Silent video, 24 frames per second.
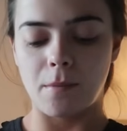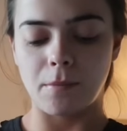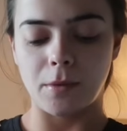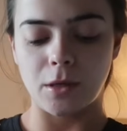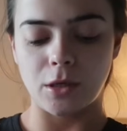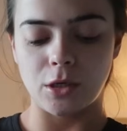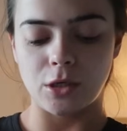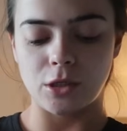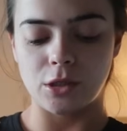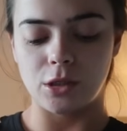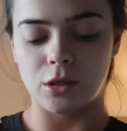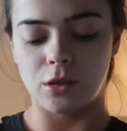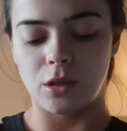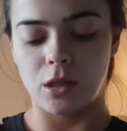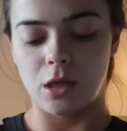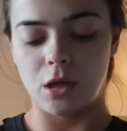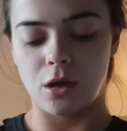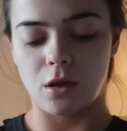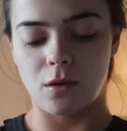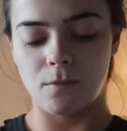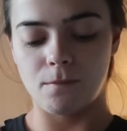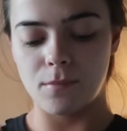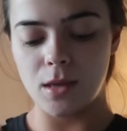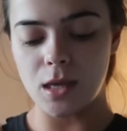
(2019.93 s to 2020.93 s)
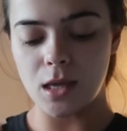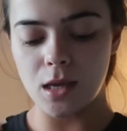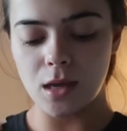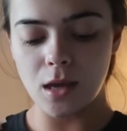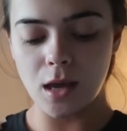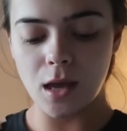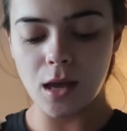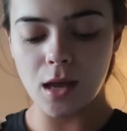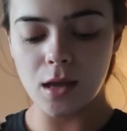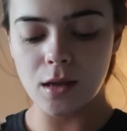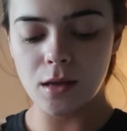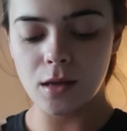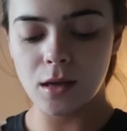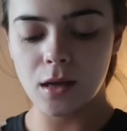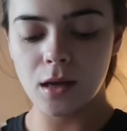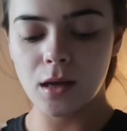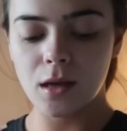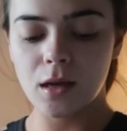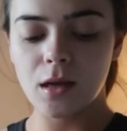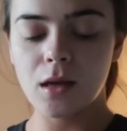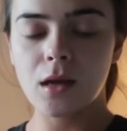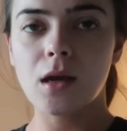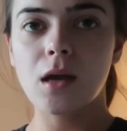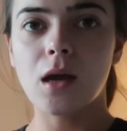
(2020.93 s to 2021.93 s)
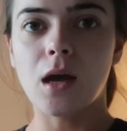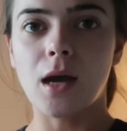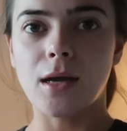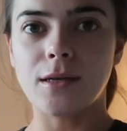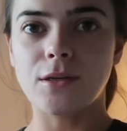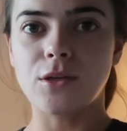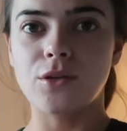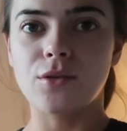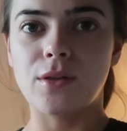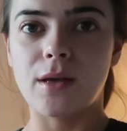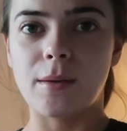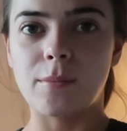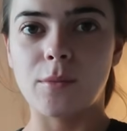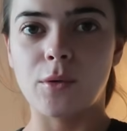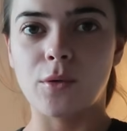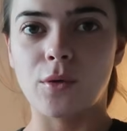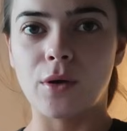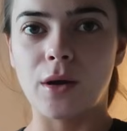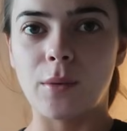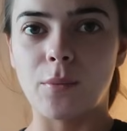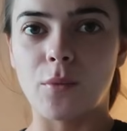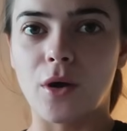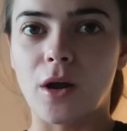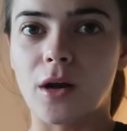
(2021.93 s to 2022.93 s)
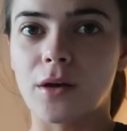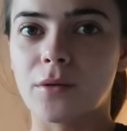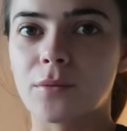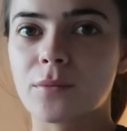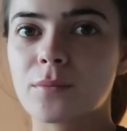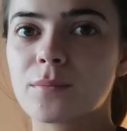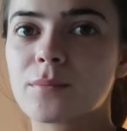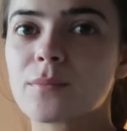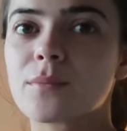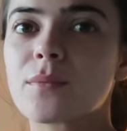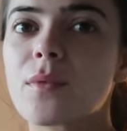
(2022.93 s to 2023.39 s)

I'm going to do the Omega. I do them all in one.